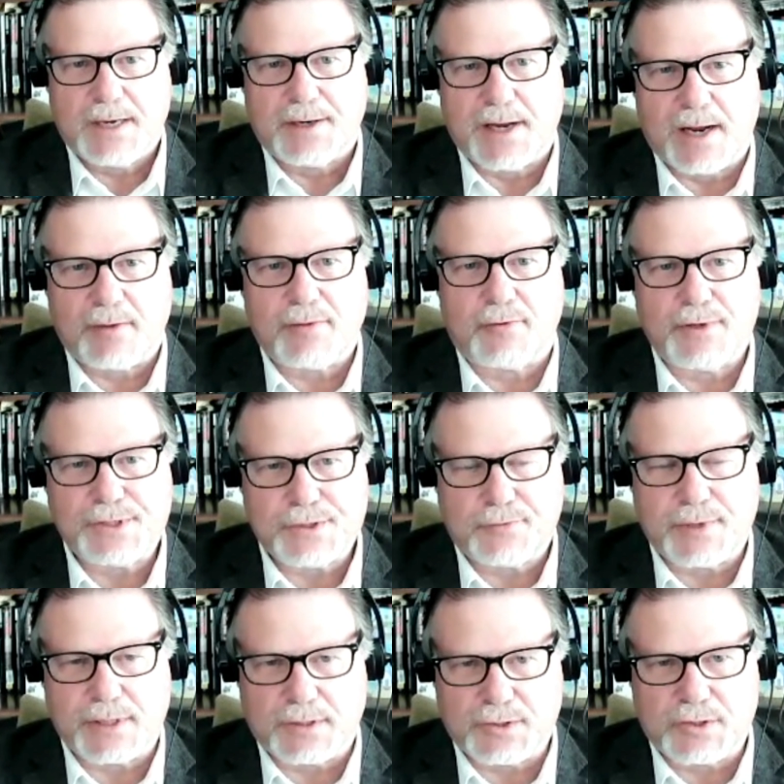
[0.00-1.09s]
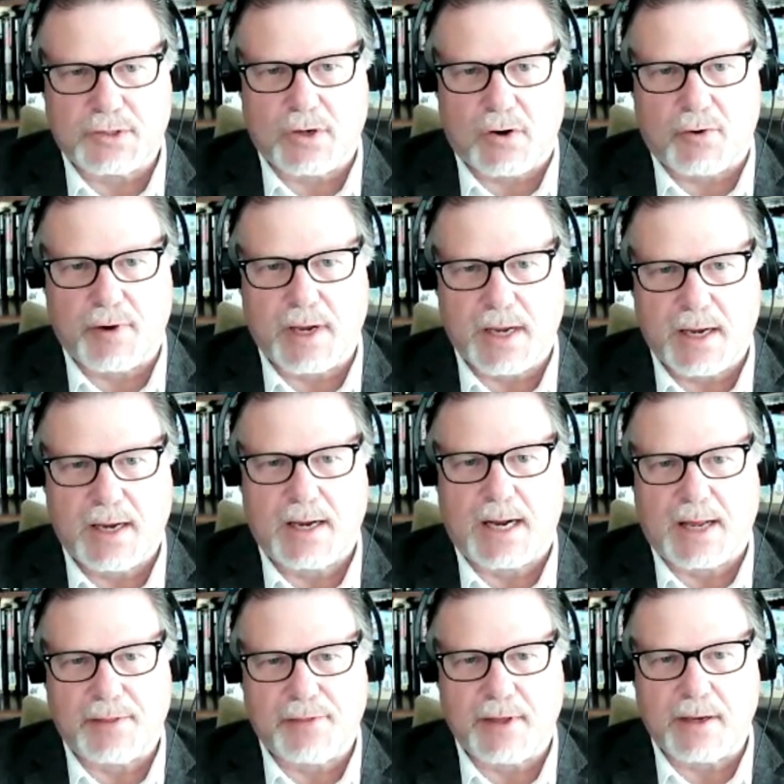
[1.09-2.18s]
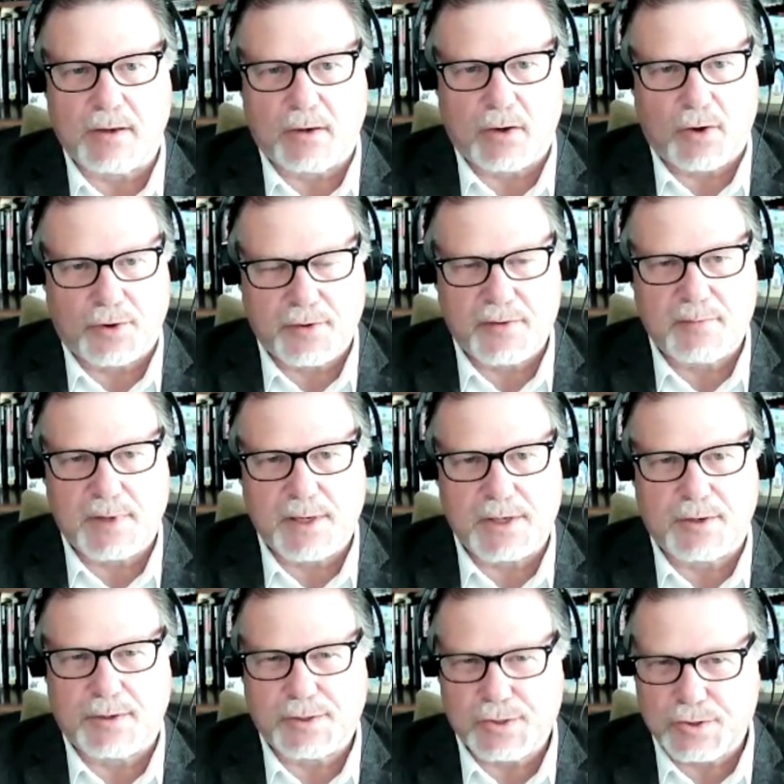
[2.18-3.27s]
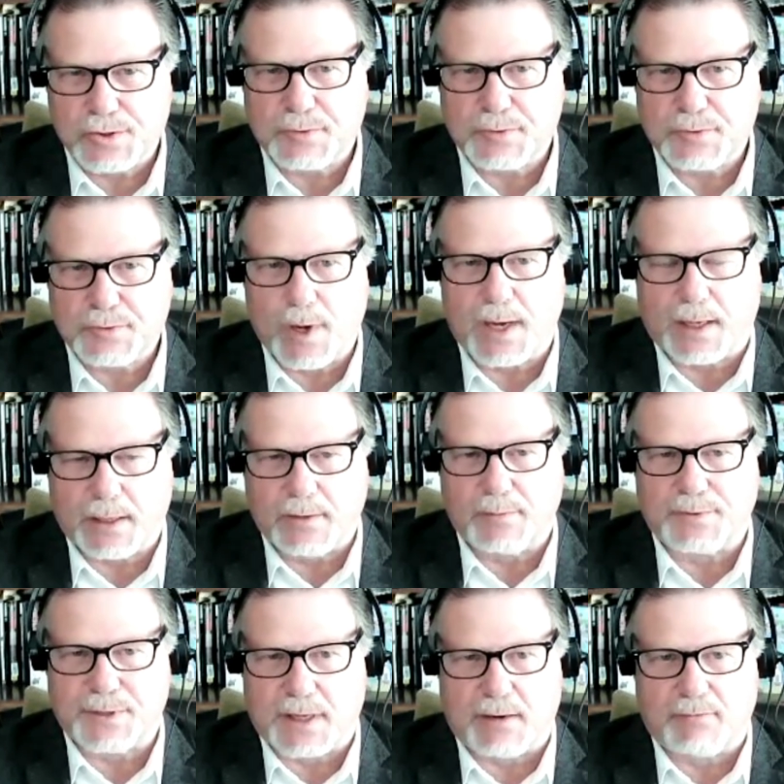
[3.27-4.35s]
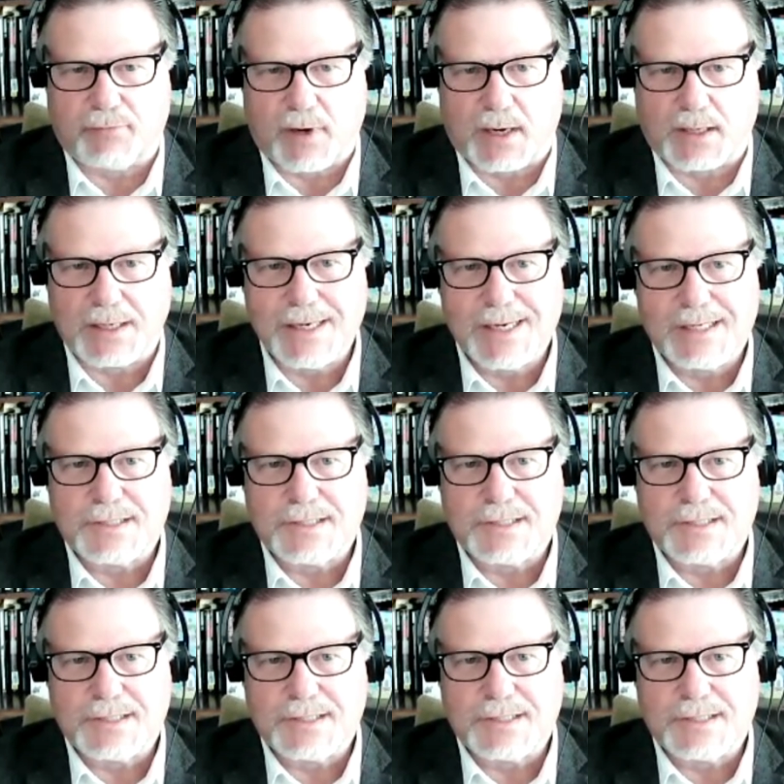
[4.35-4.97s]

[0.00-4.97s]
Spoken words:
Now, there is a real story here. I think a lot of the media are just waking up to that fact.